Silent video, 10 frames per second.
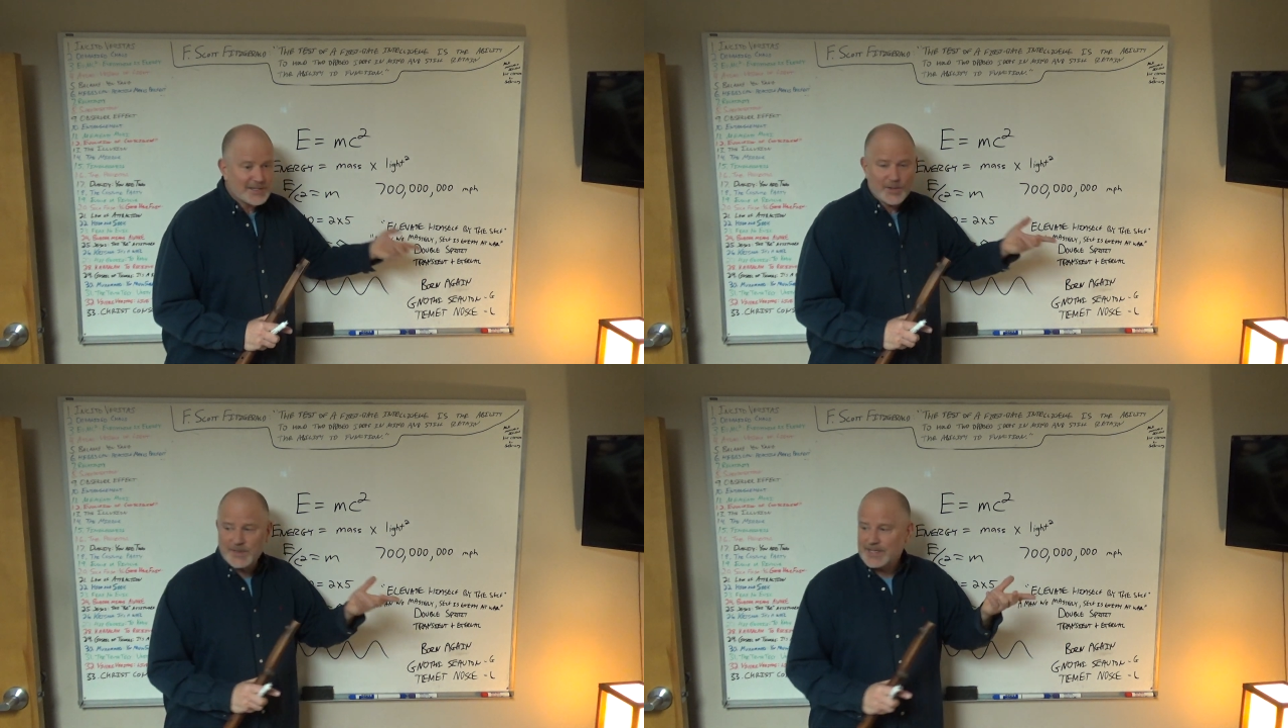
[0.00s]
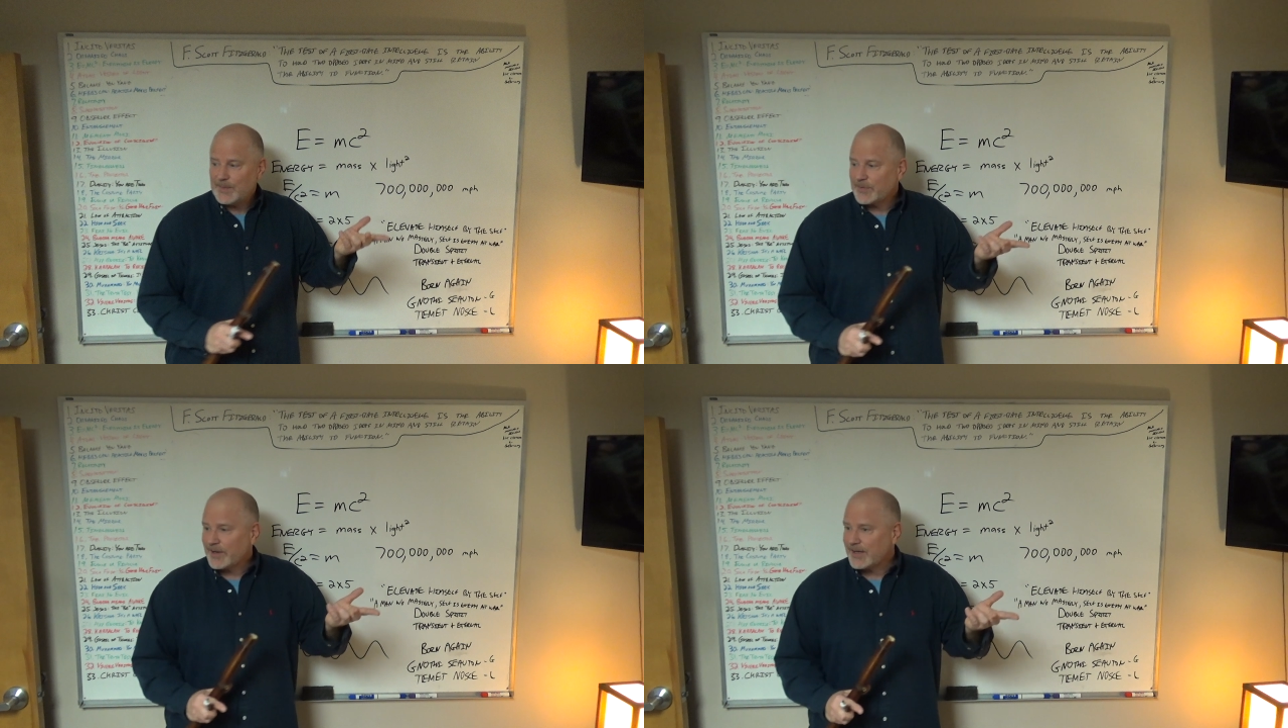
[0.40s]
cube's
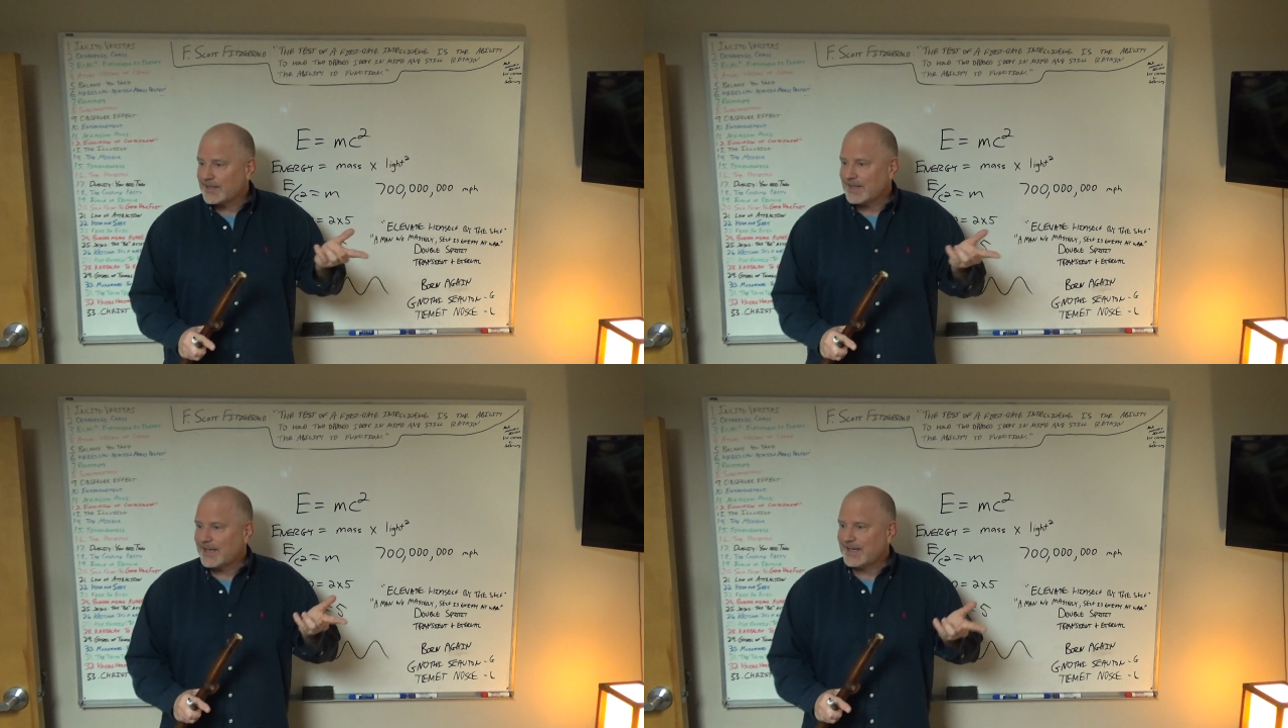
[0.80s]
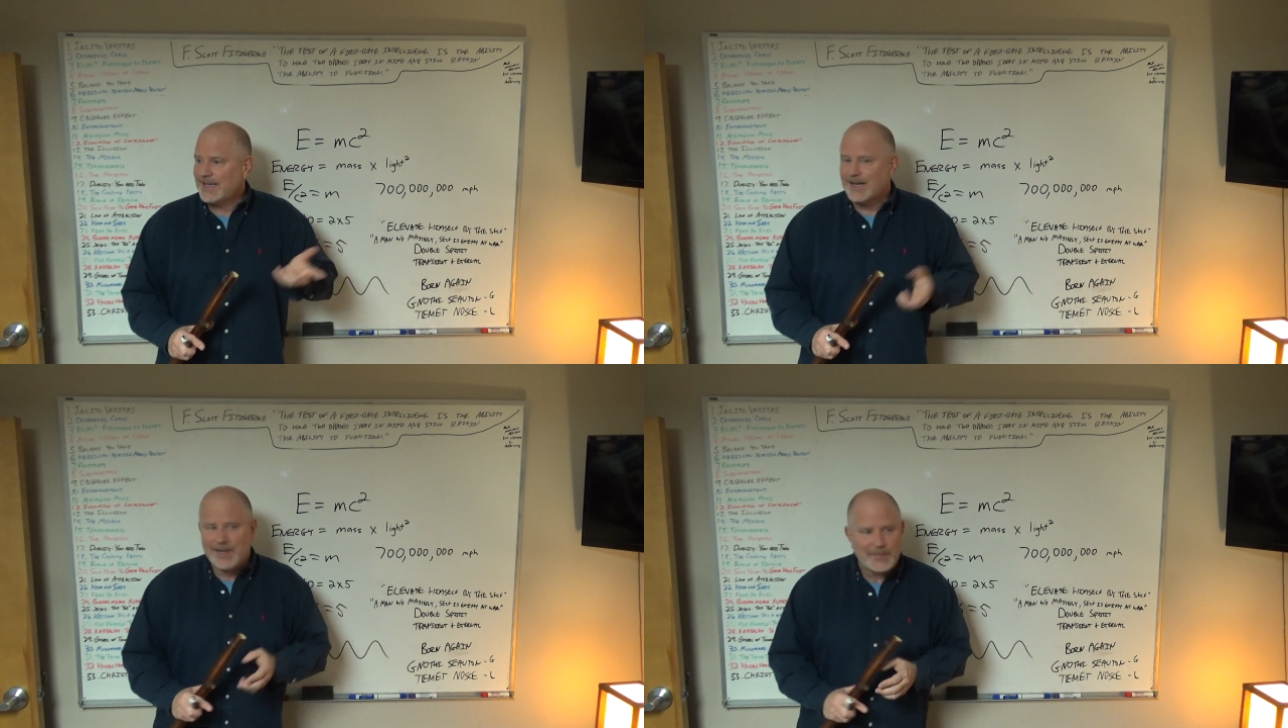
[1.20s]
temporary because I can
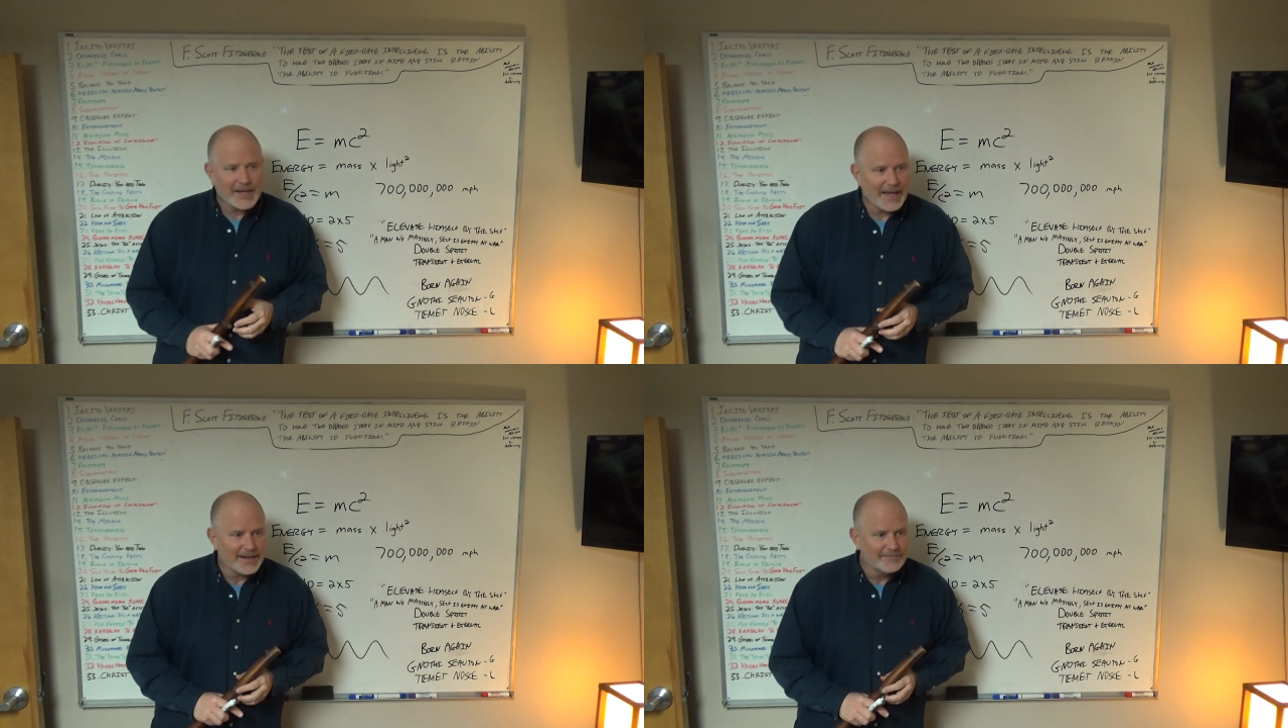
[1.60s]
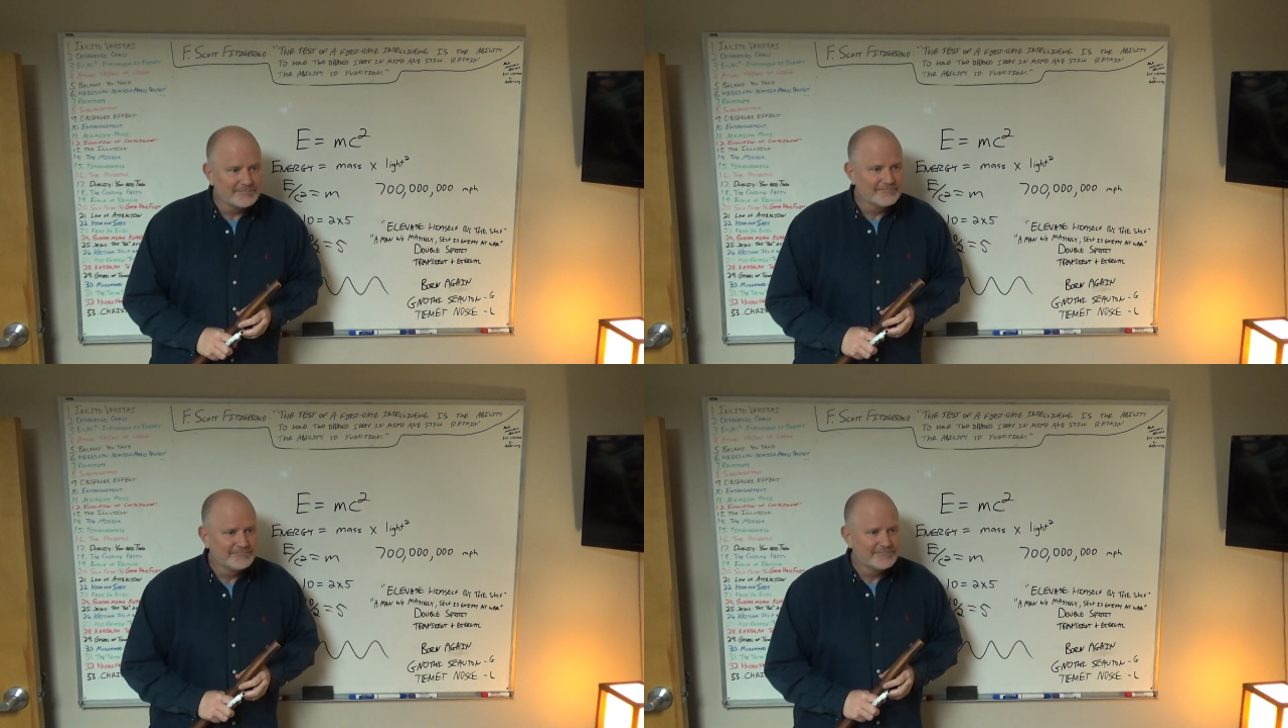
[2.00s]
heat it up again.
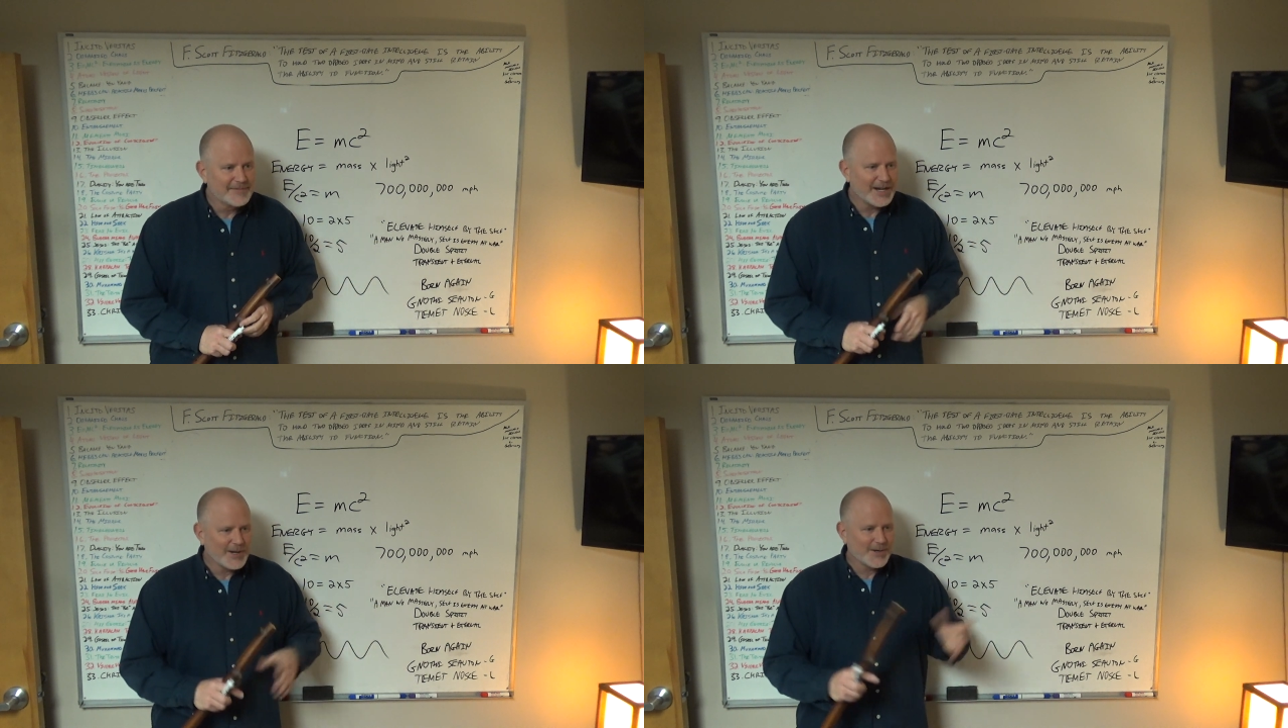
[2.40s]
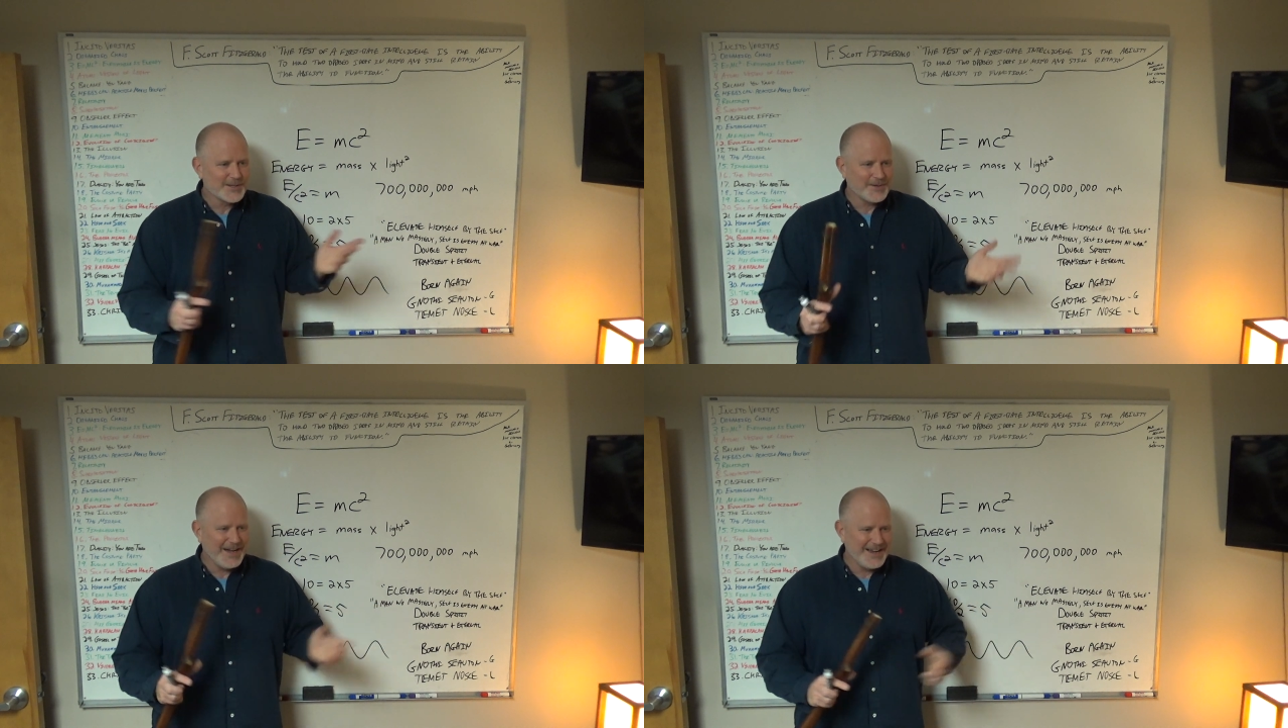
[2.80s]
Then it goes
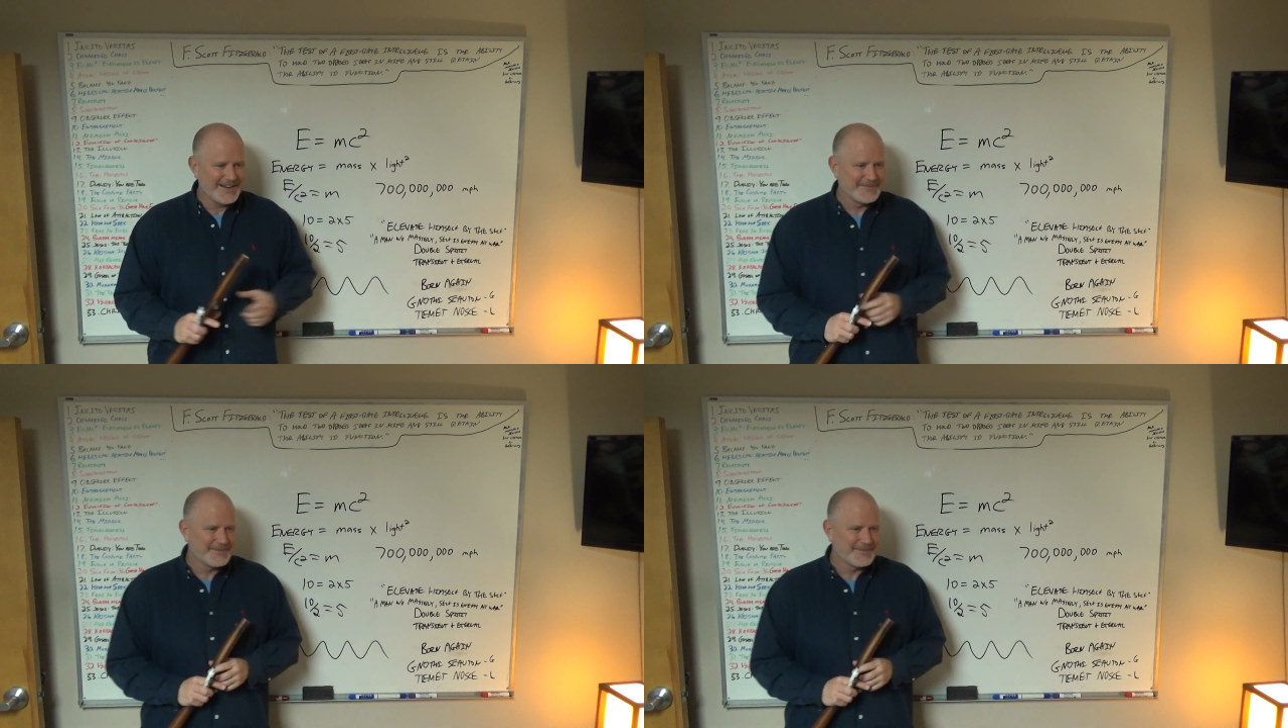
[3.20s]
away.